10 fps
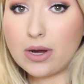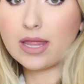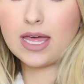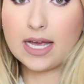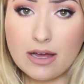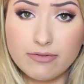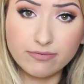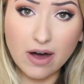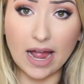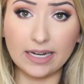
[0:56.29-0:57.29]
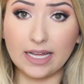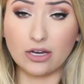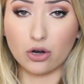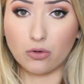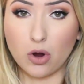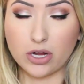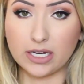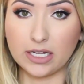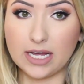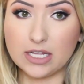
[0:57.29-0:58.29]
I think I finally got it
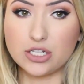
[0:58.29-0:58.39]
working again,